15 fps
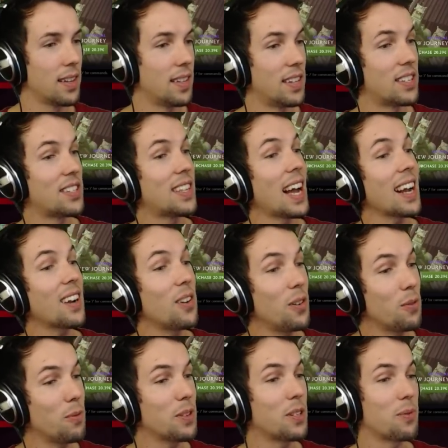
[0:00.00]
The stack
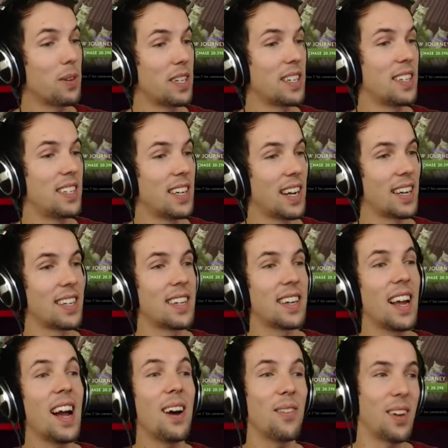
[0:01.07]
gold was a recent change.
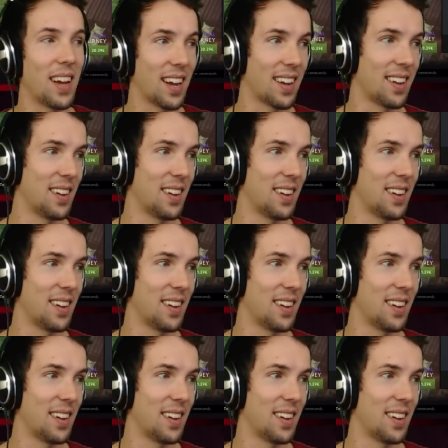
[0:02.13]
Yeah, okay.